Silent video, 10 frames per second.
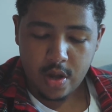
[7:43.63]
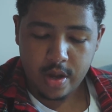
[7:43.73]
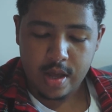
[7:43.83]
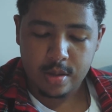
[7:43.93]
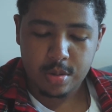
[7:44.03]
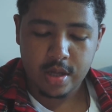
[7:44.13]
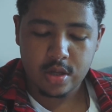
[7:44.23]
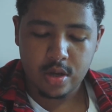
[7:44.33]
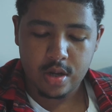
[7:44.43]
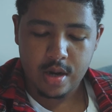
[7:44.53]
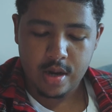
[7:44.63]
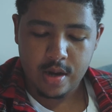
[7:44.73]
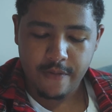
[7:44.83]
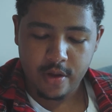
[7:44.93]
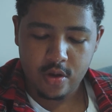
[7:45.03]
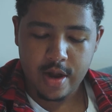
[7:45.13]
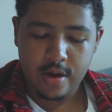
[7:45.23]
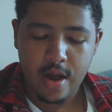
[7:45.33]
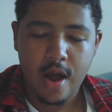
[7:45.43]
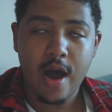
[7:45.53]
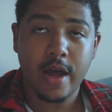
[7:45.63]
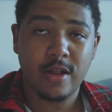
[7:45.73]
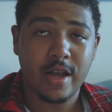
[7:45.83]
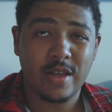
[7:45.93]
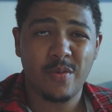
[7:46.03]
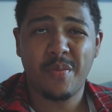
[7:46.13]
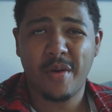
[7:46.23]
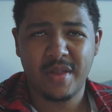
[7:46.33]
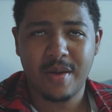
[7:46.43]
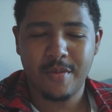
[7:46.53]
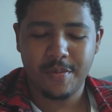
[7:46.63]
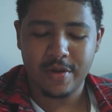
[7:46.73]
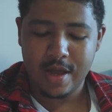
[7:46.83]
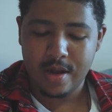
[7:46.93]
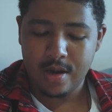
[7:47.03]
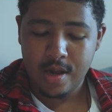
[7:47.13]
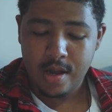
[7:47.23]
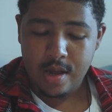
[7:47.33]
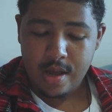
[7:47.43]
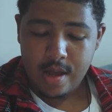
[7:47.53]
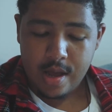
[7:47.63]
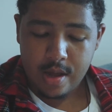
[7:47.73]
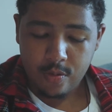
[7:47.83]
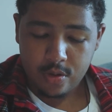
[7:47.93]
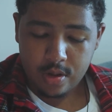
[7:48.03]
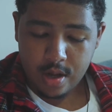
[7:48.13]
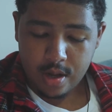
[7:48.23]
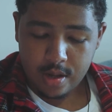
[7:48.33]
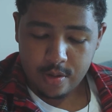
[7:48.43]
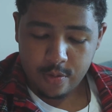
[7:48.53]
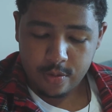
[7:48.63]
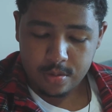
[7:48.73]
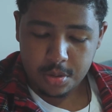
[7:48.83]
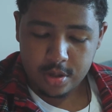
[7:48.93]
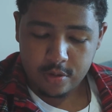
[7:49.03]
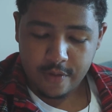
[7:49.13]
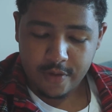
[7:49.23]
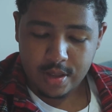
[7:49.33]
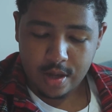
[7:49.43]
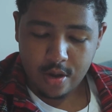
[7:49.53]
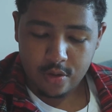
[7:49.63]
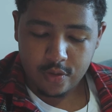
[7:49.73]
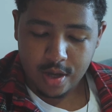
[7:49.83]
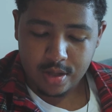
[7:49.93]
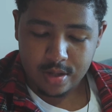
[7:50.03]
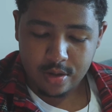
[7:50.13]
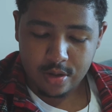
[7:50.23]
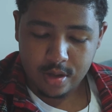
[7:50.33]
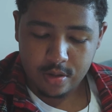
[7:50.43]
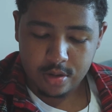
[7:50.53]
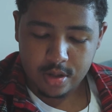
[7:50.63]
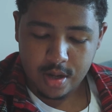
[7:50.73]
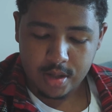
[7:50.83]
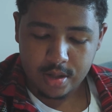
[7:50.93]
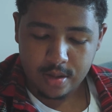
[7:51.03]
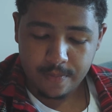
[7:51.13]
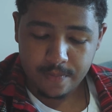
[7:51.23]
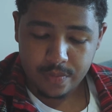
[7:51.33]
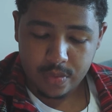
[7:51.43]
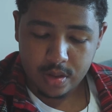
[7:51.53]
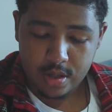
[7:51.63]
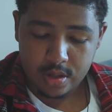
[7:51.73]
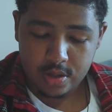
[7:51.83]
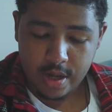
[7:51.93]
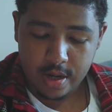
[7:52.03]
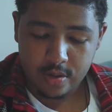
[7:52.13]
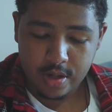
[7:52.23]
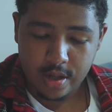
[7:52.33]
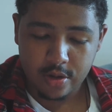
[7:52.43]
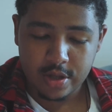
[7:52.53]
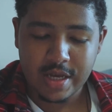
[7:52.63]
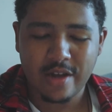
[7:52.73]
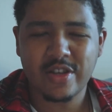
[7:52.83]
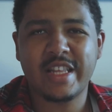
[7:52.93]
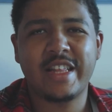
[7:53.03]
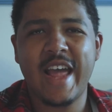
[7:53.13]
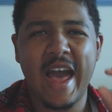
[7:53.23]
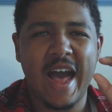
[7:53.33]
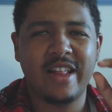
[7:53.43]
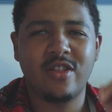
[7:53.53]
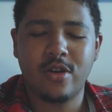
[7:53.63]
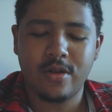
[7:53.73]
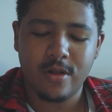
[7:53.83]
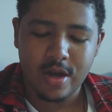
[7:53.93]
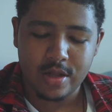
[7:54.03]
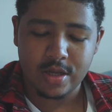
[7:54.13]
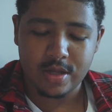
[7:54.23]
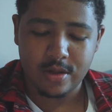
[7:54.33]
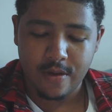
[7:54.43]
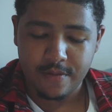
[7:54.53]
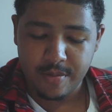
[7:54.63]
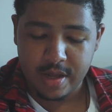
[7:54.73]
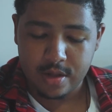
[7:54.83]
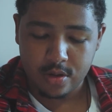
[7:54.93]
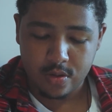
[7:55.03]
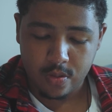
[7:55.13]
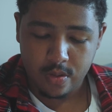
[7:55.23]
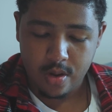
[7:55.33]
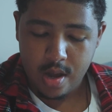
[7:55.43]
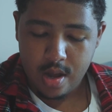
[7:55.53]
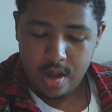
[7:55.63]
Okay, so that's good. And then if I go down to highlights and we bump them up again, it will still give us that contrasted look. That'll look nice. And then shadows. I lower the shadow just a tad, not a lot, just enough to make it look cool.